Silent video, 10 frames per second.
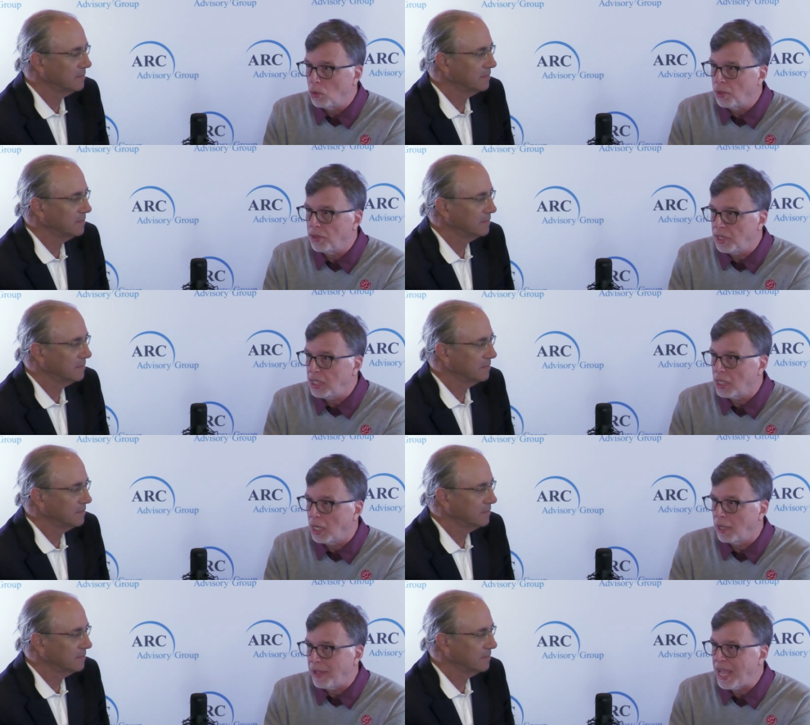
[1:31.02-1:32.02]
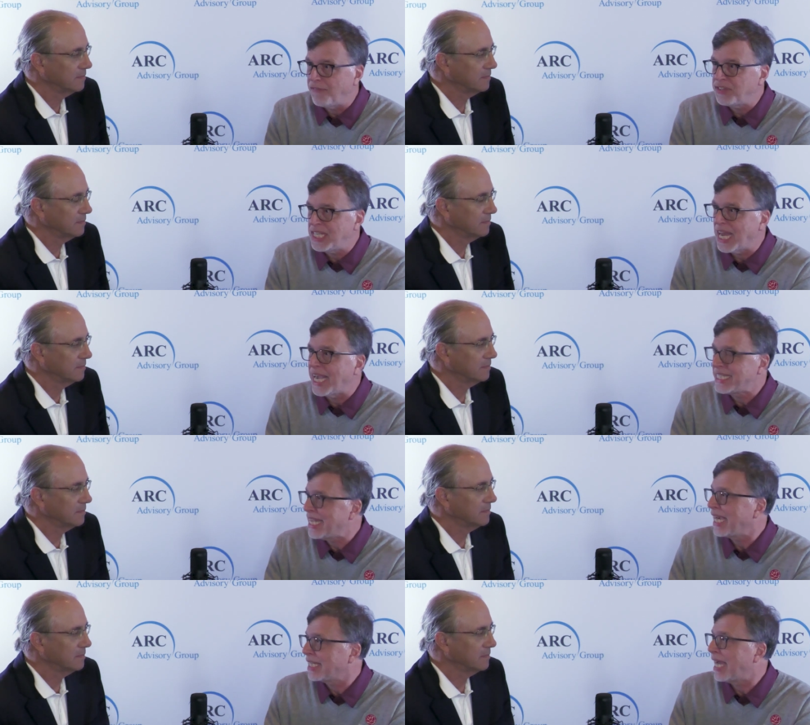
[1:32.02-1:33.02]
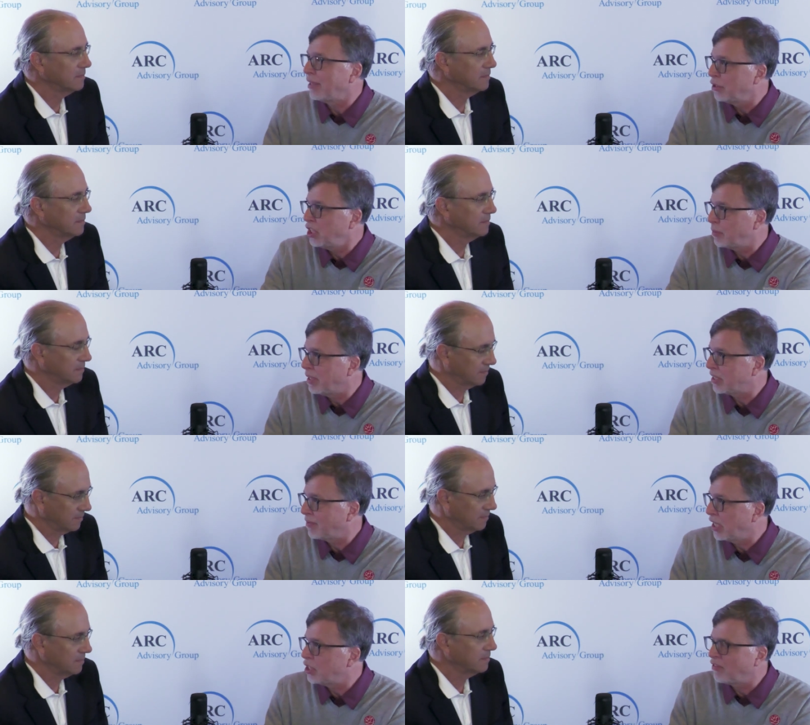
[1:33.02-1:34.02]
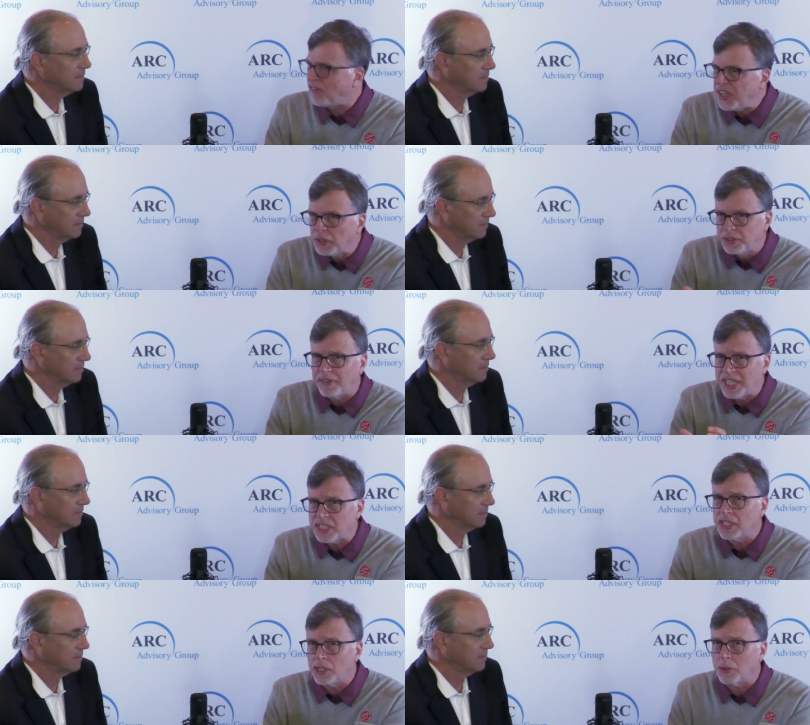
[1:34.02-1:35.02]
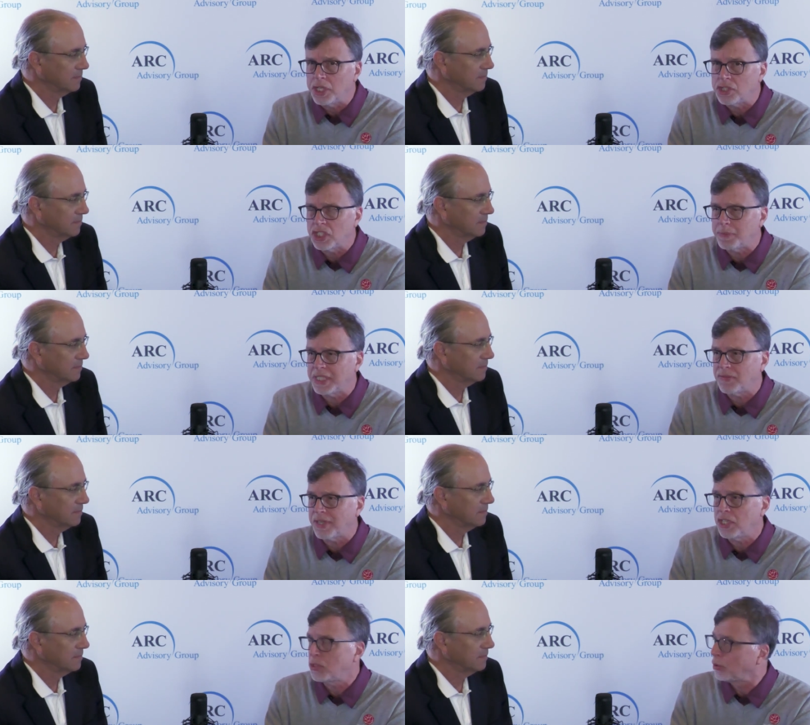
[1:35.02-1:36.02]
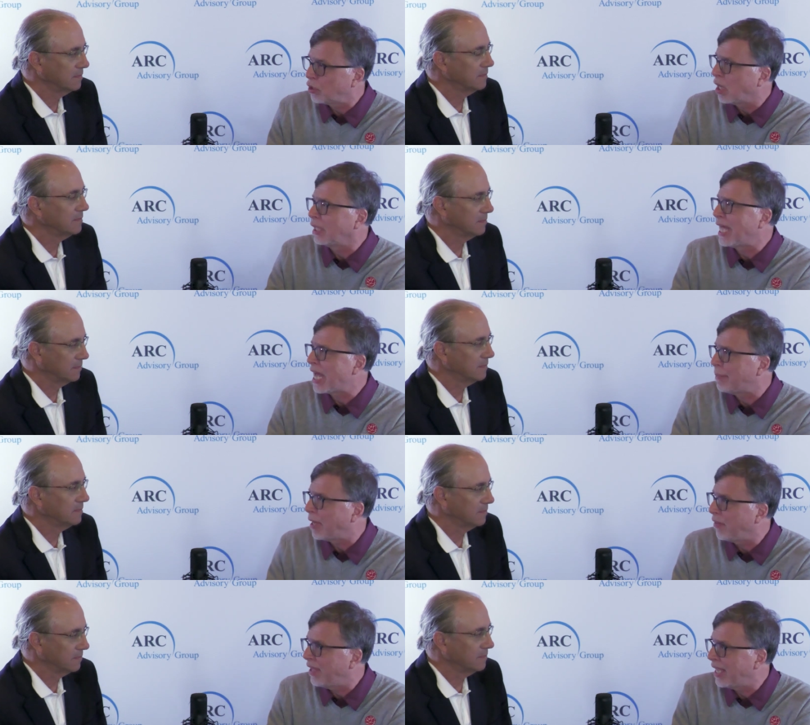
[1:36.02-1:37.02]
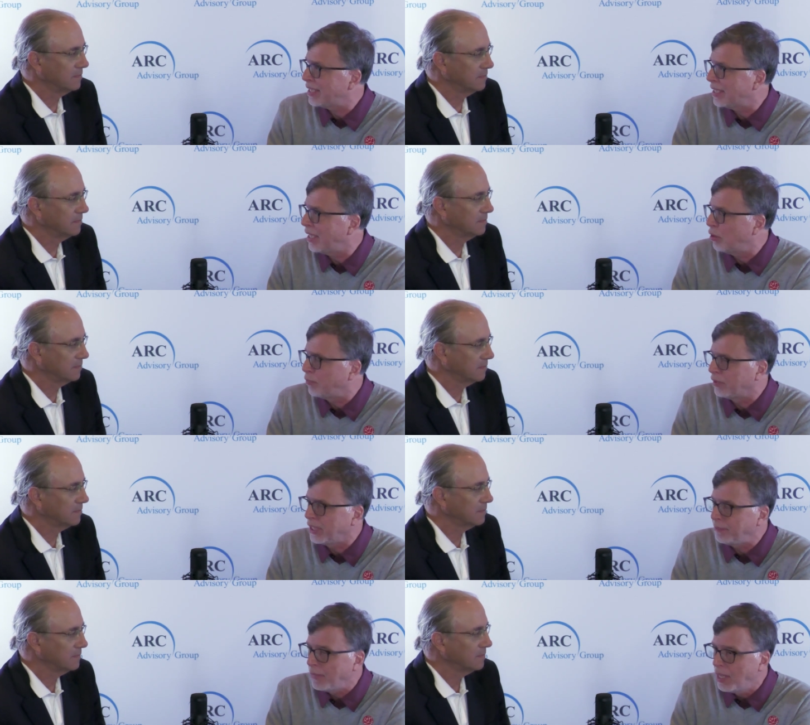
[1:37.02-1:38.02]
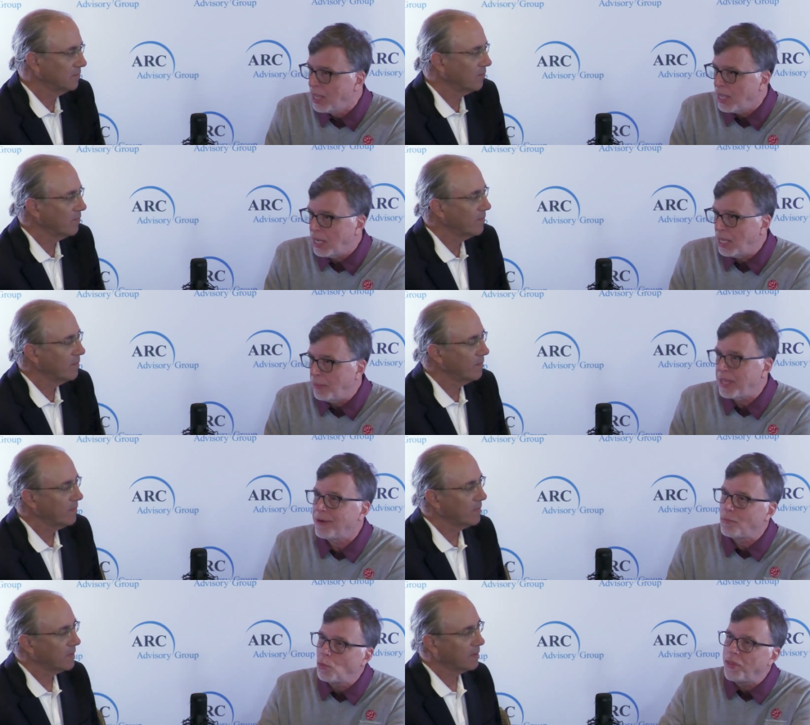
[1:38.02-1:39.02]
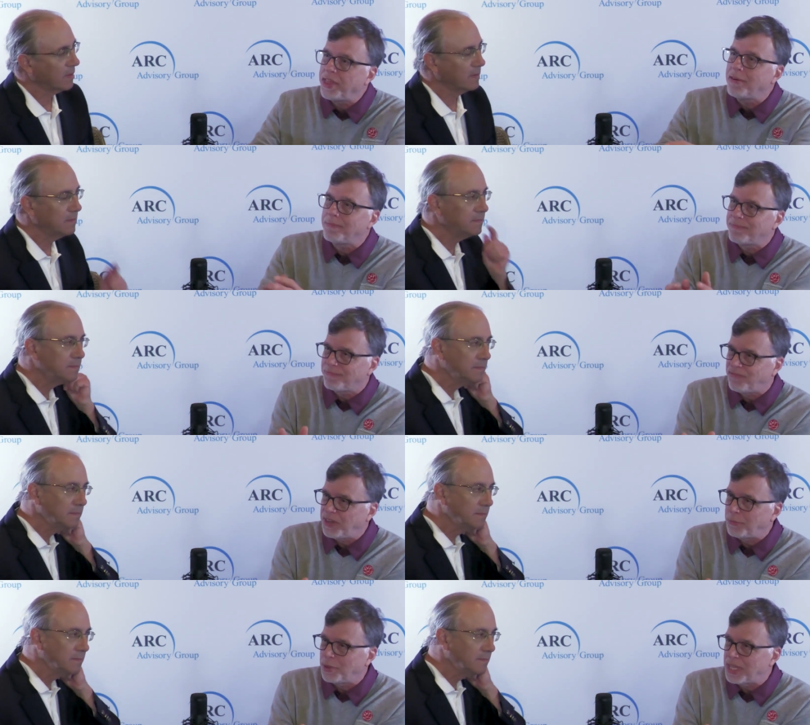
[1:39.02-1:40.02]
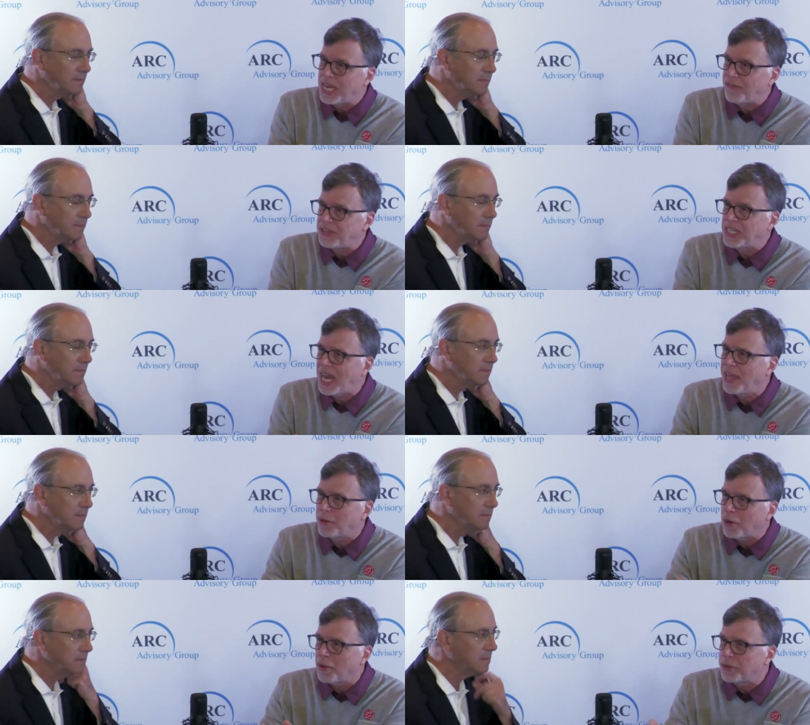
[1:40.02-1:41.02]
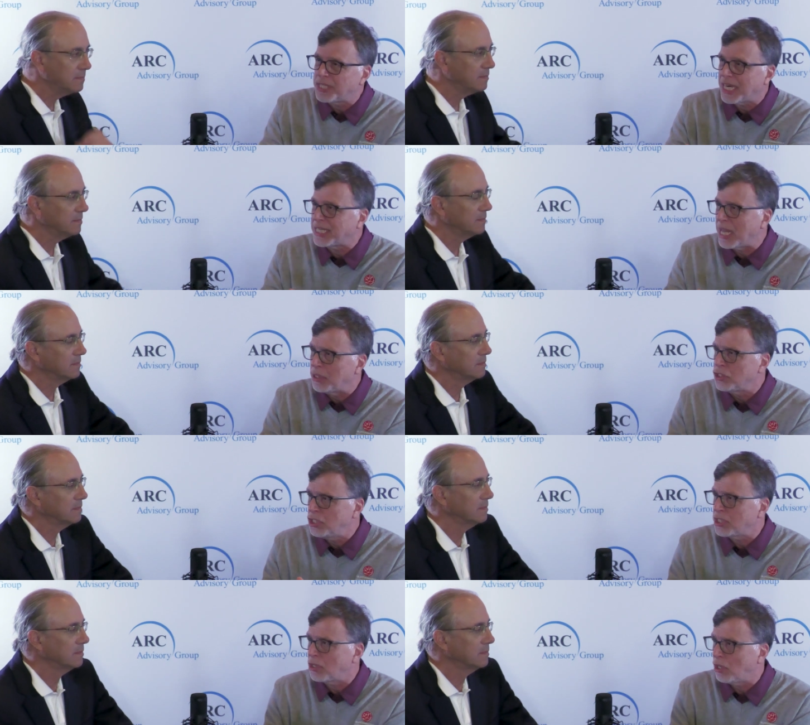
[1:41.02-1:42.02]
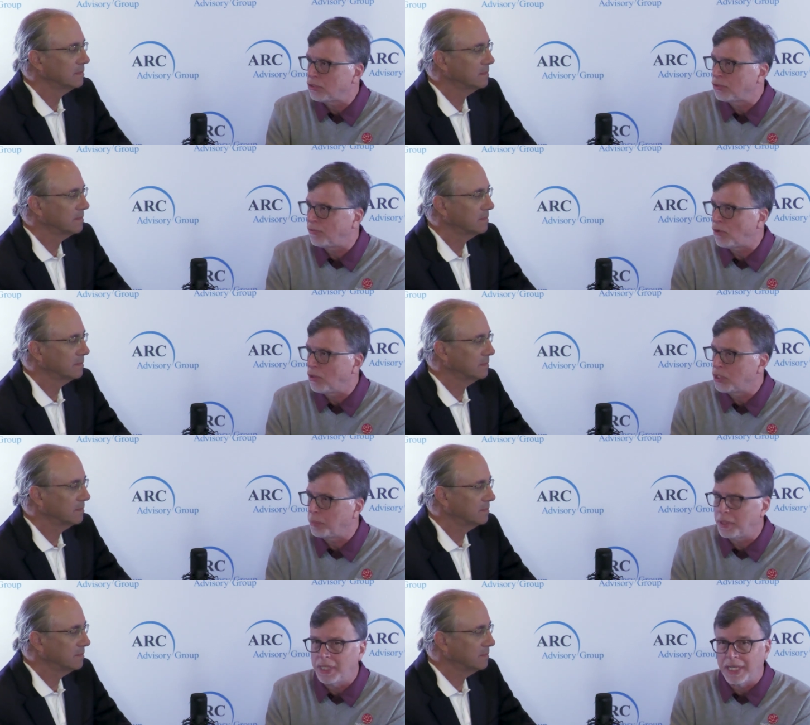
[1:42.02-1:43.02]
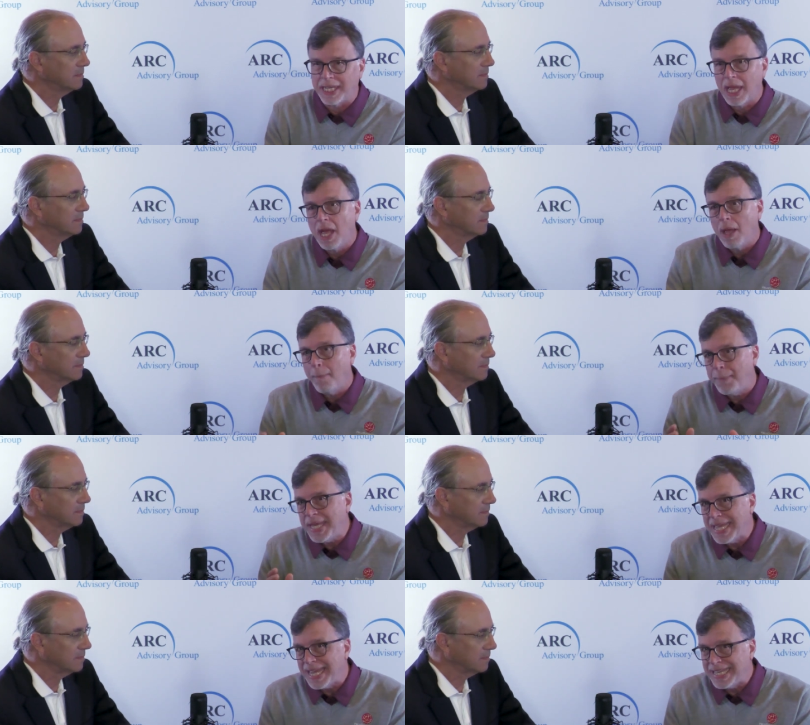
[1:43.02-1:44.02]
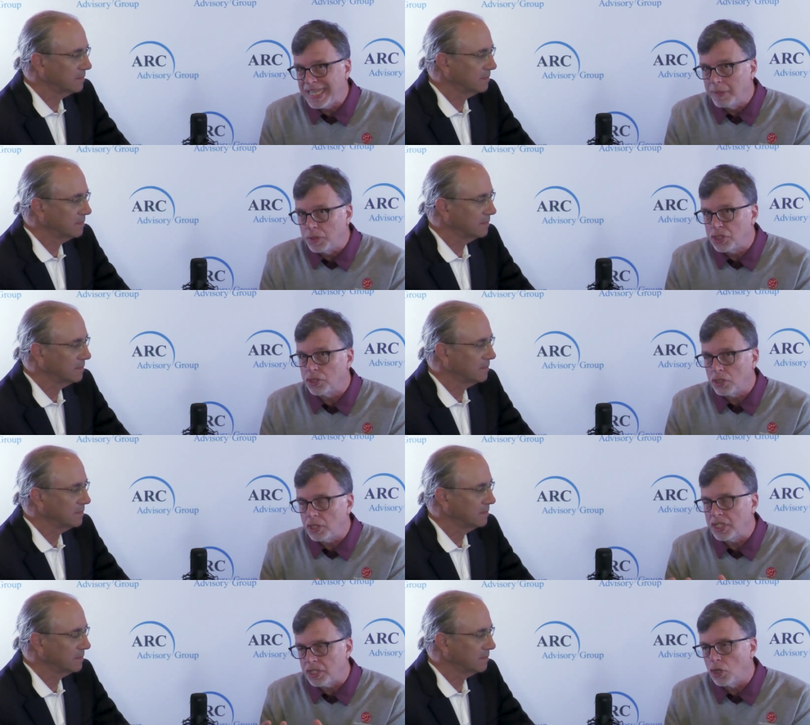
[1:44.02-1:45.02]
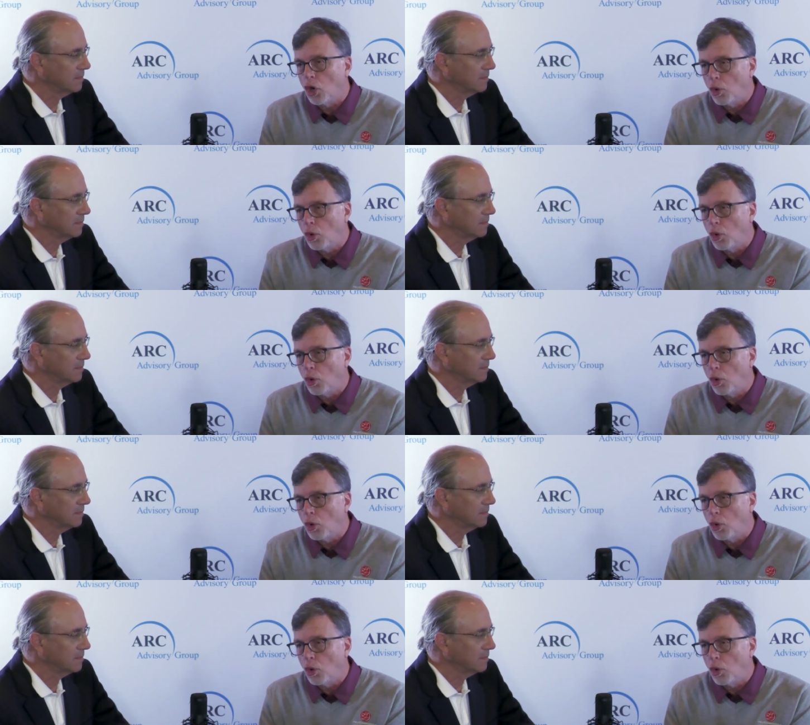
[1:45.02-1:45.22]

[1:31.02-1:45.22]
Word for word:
Speaker 1: own the uh, FDI technology specification, field device integration specification. We'll talk a lot about that today, hopefully. Um, and within within FDI, there are other technologies that also fall into play, like PADIM, which is an